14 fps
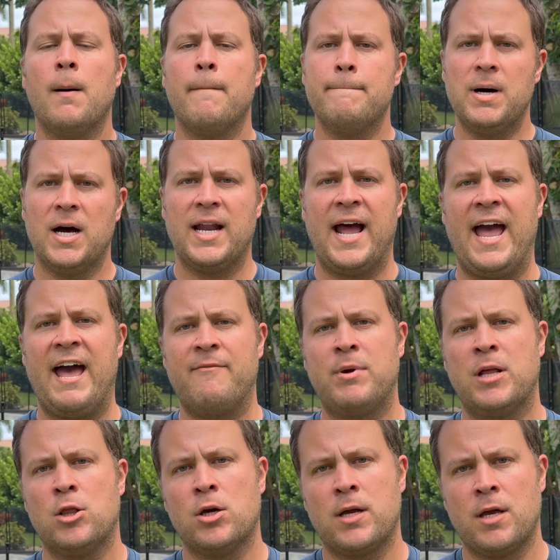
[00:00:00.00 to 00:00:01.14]
But I have been
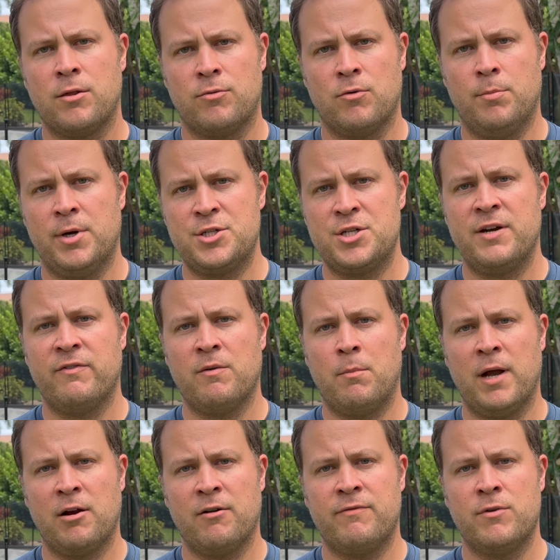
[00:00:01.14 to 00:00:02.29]
looking through a bunch of different
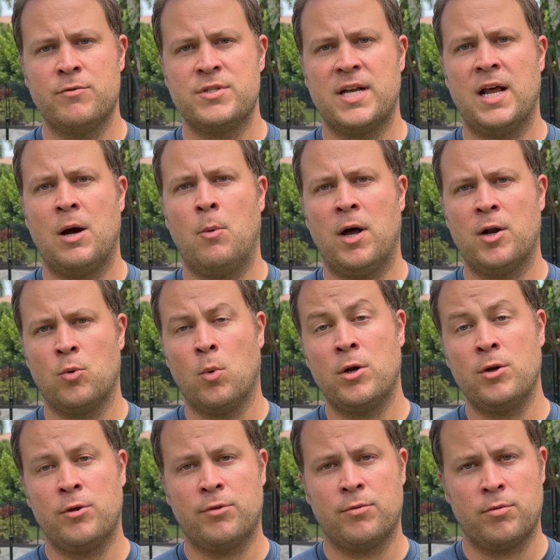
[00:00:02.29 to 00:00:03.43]
microphones, and I want to run
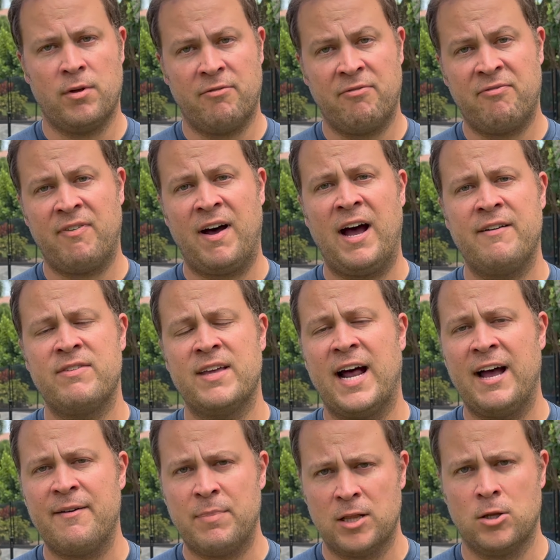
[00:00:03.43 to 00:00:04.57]
you through the 5 that
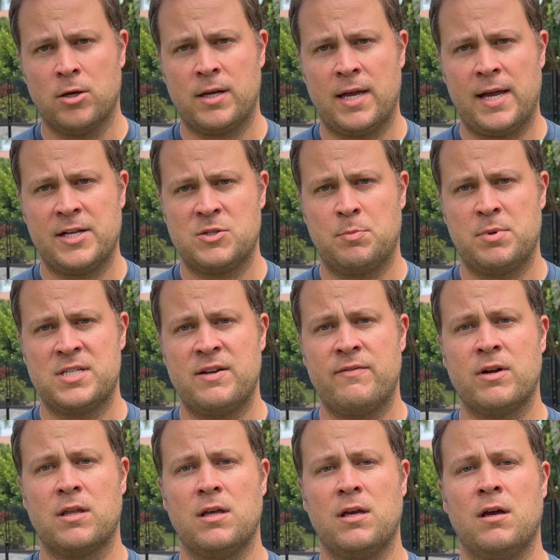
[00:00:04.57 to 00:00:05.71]
I've been looking at
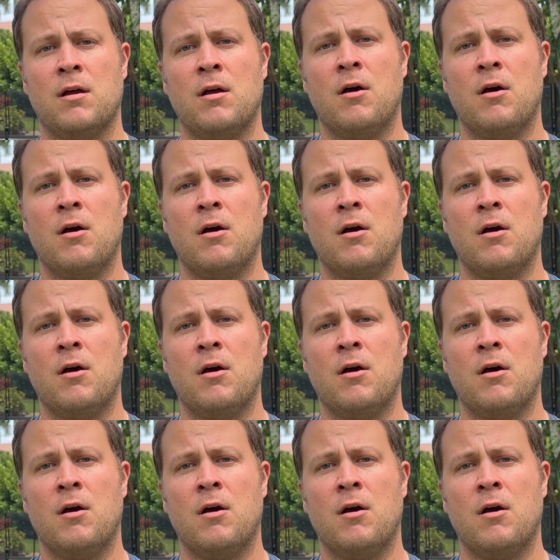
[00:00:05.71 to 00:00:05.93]
specifically